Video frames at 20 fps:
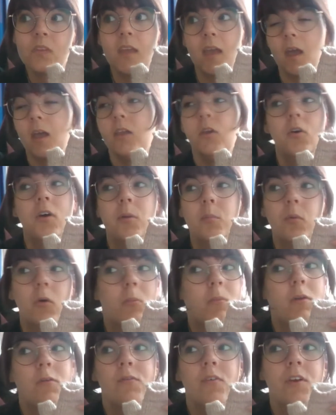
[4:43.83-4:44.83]
you can
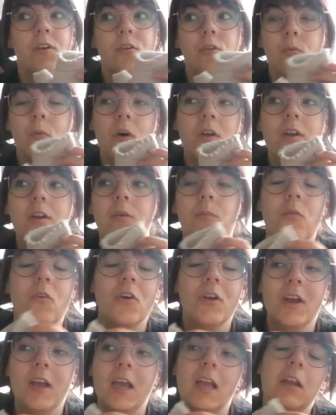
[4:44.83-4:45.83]
probably finish one in the
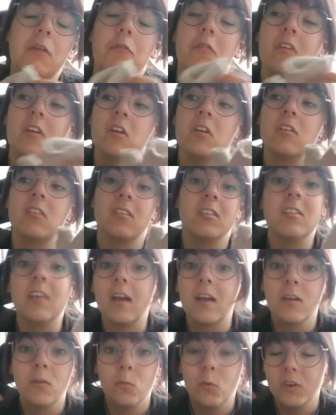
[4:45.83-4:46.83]
morning and then finish the
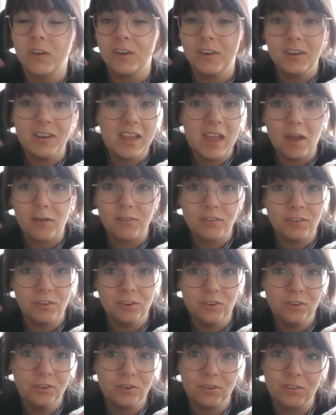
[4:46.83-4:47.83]
second one in the
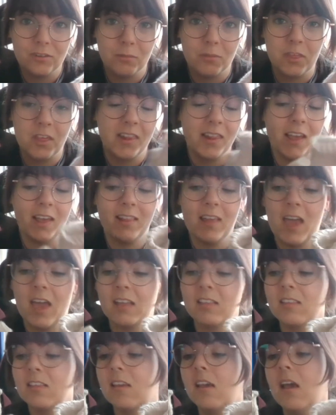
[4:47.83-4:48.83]
afternoon or something like
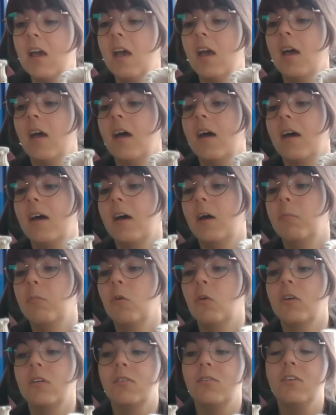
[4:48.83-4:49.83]
that.
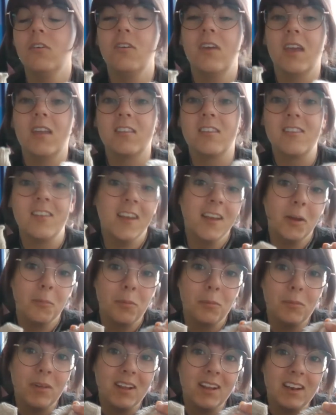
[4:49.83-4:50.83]
Or if you can stay up
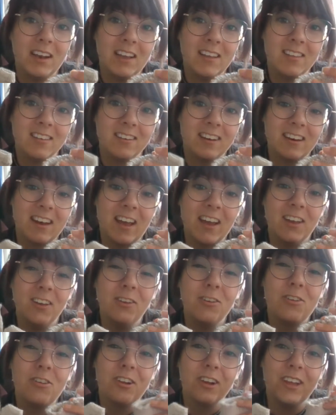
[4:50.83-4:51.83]
a bit later than I
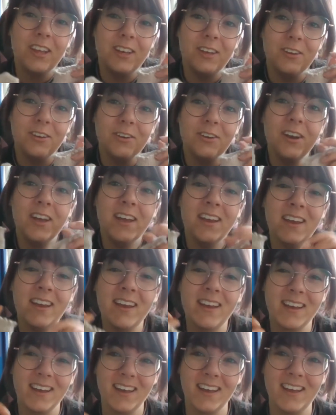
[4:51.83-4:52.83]
usually do,
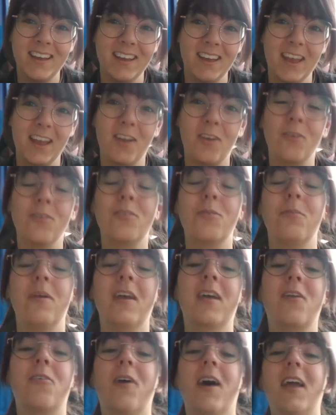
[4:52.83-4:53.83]
I go to bed
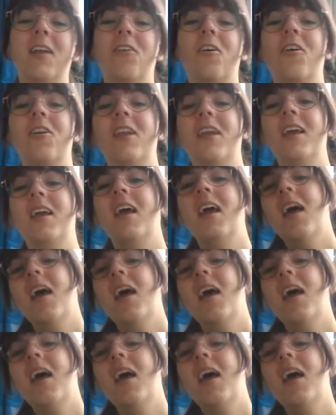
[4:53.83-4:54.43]
quite early,